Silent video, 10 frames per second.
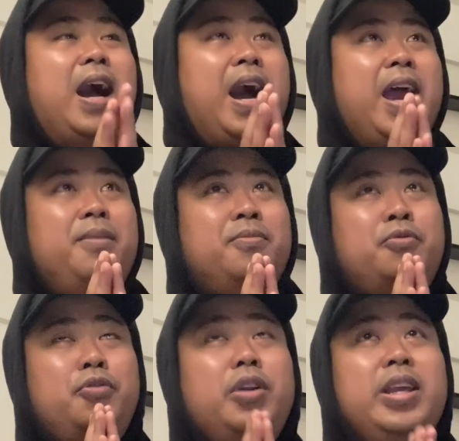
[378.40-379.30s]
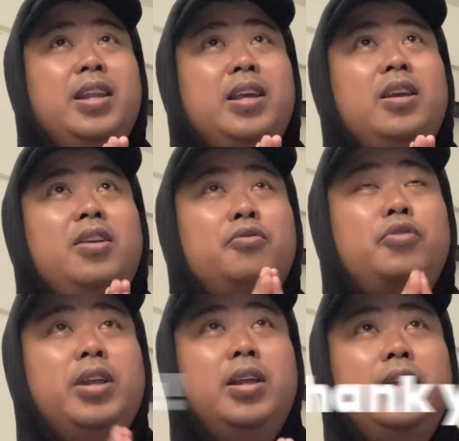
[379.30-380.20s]
I'm really
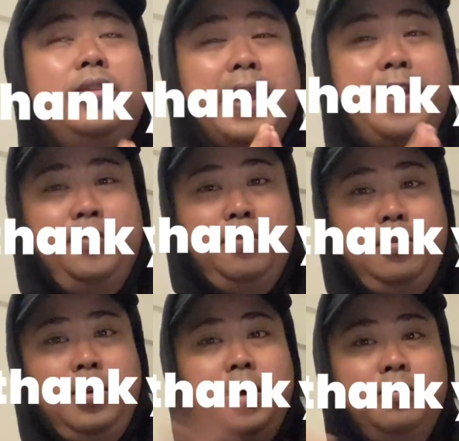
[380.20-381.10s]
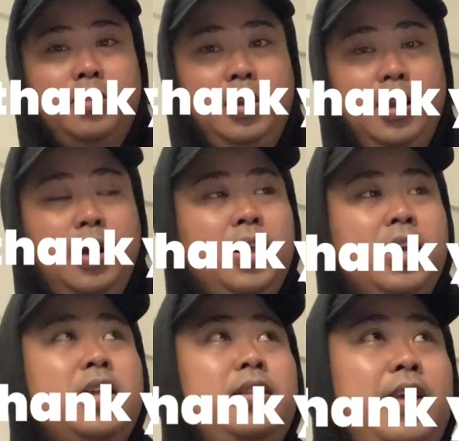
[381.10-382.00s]
really thankful Alhamdulillah
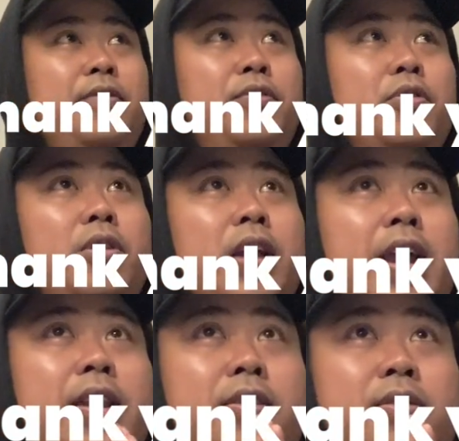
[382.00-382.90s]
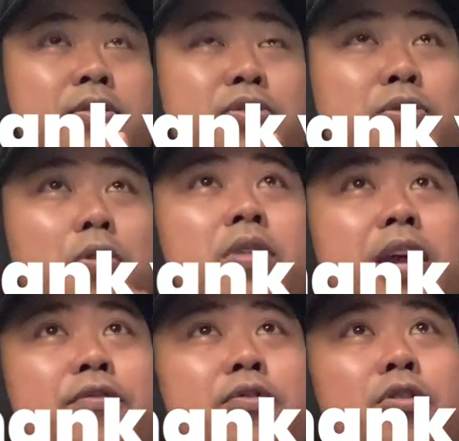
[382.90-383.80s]
thankful and so
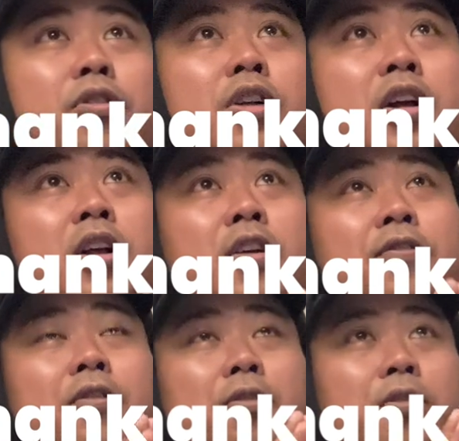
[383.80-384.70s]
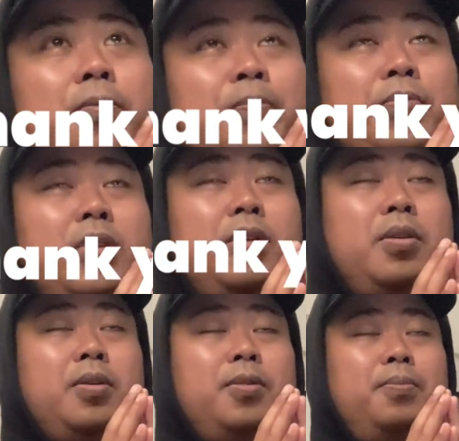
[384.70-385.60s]
grateful for
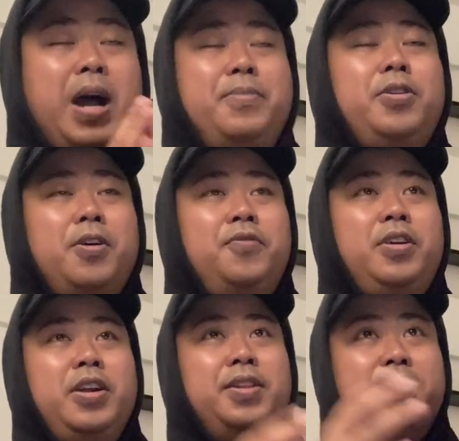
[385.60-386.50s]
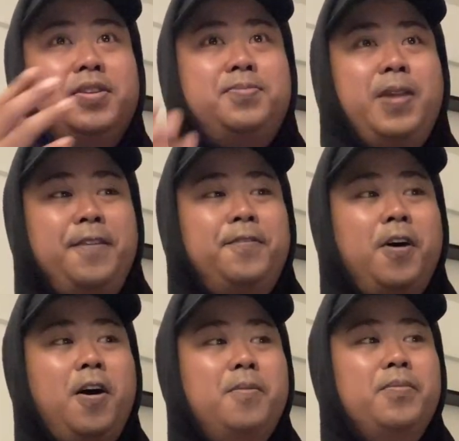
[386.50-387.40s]
Me Coffee creating this
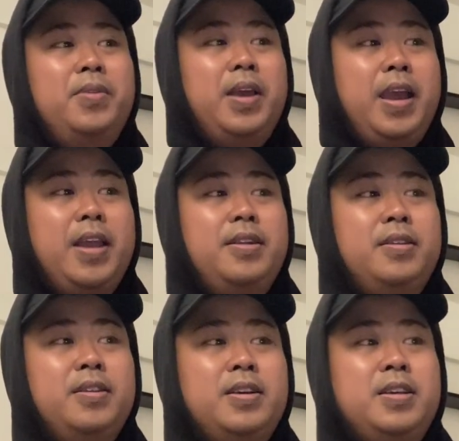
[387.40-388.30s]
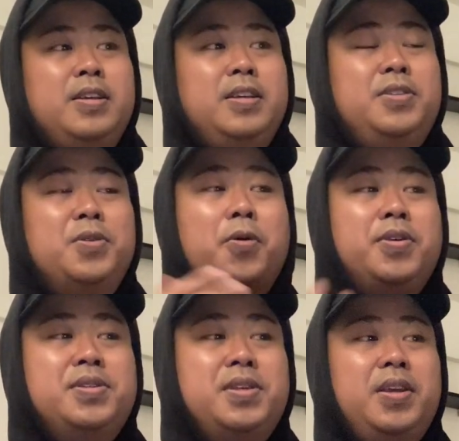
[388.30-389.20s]
platform and it's so
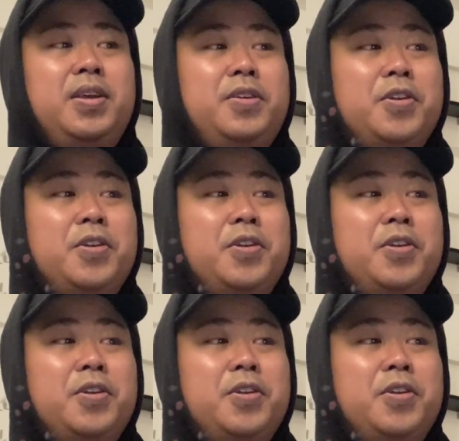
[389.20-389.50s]
easy you